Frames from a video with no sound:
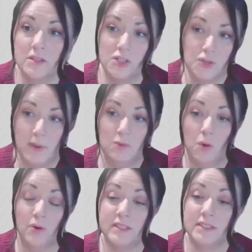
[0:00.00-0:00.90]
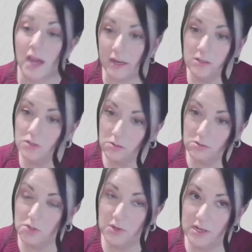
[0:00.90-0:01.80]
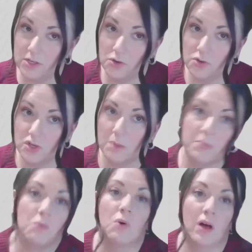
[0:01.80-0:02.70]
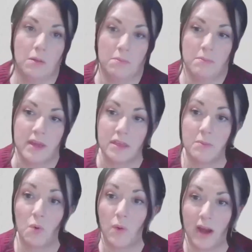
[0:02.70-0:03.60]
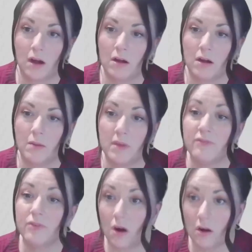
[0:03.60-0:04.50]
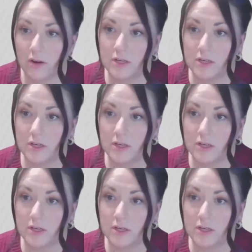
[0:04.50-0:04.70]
DigiPen will assign students to an internship, but will help make them aware um, if there are